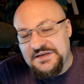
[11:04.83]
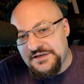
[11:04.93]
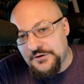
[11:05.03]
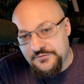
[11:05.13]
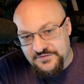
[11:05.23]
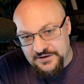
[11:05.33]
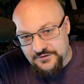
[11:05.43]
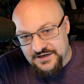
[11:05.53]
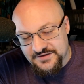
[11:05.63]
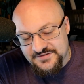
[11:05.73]

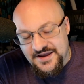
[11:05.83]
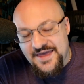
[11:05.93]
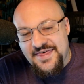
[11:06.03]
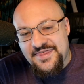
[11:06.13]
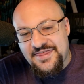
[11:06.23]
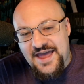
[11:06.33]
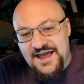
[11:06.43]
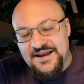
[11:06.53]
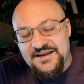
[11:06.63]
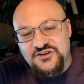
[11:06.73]
picofarads.
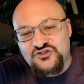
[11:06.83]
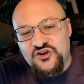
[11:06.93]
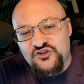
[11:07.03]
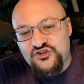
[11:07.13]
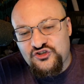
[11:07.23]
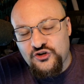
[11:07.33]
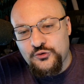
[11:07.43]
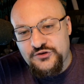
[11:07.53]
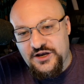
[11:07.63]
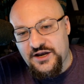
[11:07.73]
That is
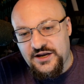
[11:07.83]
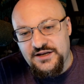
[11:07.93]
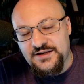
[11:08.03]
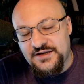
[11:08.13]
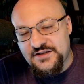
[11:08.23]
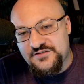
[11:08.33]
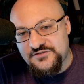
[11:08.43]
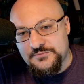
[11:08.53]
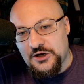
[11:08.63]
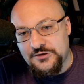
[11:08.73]
so tiny, it's
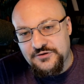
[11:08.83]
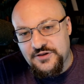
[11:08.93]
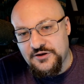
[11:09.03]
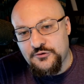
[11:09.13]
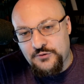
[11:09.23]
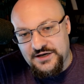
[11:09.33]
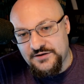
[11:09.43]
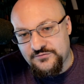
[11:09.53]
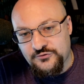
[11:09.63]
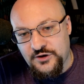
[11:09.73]
smaller than a
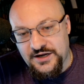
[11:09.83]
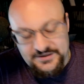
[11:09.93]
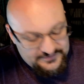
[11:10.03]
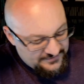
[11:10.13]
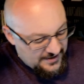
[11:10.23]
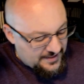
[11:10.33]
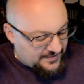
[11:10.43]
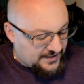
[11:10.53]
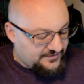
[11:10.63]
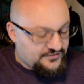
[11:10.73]
grain of rice.
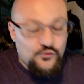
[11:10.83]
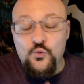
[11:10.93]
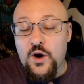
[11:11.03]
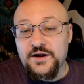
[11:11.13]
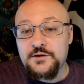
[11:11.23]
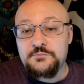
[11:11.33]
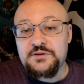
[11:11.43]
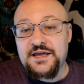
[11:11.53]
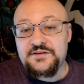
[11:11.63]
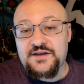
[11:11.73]
That is the one
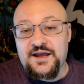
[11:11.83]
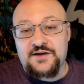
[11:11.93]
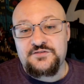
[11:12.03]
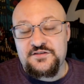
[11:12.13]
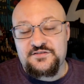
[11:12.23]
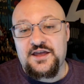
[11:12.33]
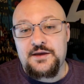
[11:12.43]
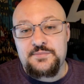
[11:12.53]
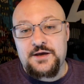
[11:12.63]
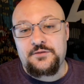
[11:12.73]
complaint I have to say
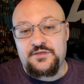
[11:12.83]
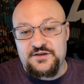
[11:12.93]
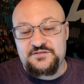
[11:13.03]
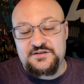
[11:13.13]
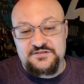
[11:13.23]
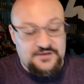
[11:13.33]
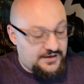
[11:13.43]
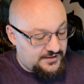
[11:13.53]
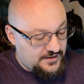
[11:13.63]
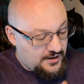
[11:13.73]
about this
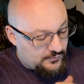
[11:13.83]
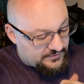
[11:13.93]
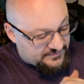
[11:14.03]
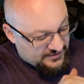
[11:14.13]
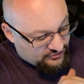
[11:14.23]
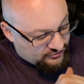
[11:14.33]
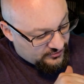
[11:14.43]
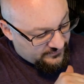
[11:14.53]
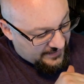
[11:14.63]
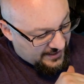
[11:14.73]
design, was they
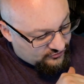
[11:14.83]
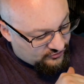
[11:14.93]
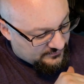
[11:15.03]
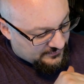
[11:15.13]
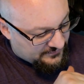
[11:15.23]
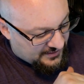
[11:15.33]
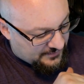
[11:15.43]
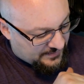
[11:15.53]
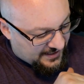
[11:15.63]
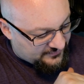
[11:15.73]
should have actually moved the
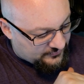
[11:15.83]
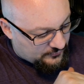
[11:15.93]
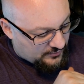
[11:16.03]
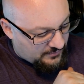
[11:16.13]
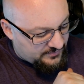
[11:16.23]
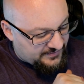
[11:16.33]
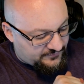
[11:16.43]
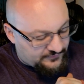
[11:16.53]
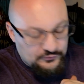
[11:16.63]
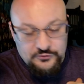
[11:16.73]
capacitor probably
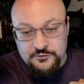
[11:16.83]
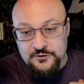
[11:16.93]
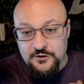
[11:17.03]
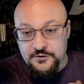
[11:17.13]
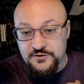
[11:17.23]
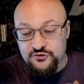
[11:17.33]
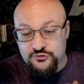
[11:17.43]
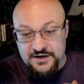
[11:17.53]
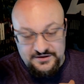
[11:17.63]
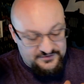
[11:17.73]
further along the
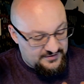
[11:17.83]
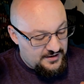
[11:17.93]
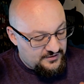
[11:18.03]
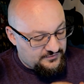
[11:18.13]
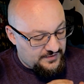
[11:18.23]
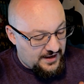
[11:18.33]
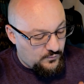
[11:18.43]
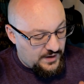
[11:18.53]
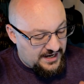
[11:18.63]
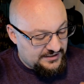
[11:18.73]
trace, so that
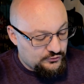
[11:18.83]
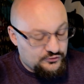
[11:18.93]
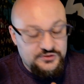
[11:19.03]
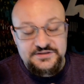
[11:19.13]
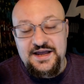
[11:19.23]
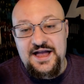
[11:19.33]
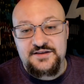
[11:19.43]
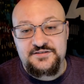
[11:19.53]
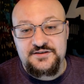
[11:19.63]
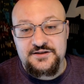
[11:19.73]
way you couldn't
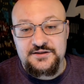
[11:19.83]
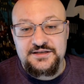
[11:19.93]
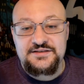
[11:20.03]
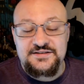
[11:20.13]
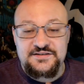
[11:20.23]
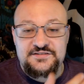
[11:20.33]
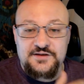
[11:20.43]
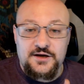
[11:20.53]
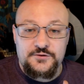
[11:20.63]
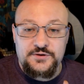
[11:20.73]
accidentally
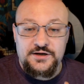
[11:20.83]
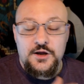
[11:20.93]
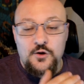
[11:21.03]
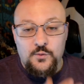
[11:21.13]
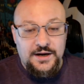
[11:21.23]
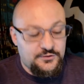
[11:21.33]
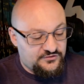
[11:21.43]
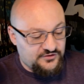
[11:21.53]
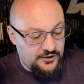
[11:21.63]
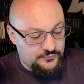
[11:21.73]
desolder it while
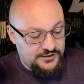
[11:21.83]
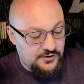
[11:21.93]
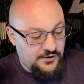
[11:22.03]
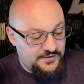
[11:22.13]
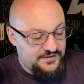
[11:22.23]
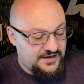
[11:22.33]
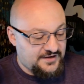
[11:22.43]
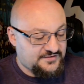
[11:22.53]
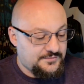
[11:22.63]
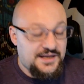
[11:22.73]
soldering on the
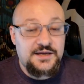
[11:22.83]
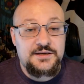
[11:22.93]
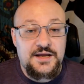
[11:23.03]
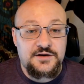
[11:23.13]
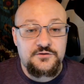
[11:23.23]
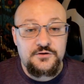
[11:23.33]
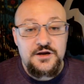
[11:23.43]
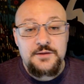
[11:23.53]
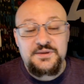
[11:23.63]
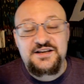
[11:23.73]
SMA connector,
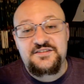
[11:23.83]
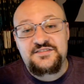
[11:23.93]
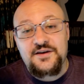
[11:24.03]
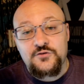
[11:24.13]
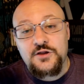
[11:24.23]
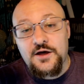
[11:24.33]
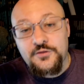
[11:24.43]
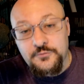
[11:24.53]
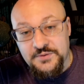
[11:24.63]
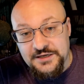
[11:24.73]
because several
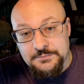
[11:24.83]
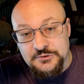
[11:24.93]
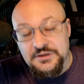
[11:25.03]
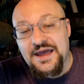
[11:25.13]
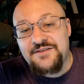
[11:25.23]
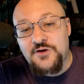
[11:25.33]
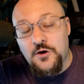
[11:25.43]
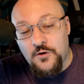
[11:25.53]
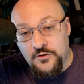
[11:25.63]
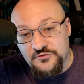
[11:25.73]
other people have
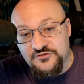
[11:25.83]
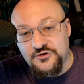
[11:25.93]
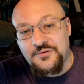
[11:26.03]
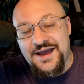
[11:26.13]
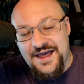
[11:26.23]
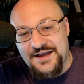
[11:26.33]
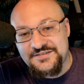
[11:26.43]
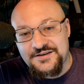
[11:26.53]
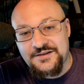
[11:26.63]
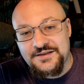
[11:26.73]
also
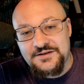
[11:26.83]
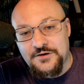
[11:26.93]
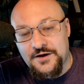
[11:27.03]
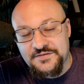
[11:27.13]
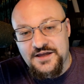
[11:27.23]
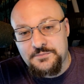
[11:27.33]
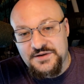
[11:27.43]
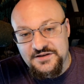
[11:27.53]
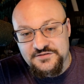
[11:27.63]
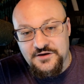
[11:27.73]
accidentally knocked that
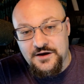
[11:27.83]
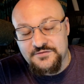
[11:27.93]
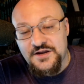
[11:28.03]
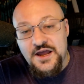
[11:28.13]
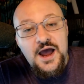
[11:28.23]
piece off.